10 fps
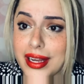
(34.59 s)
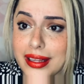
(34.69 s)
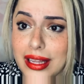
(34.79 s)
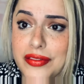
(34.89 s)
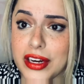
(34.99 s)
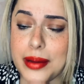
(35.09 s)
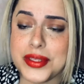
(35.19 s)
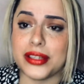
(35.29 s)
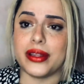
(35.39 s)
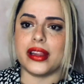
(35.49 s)
I love it,
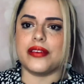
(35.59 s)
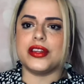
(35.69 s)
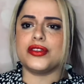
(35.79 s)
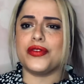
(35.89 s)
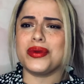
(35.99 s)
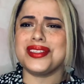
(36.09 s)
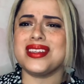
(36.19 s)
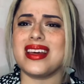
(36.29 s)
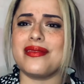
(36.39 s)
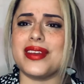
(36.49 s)
absolutely love it. So if you want to
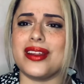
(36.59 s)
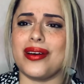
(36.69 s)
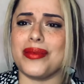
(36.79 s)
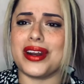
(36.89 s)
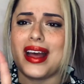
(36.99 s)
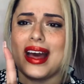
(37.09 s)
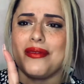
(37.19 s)
see that video, I'm going to have it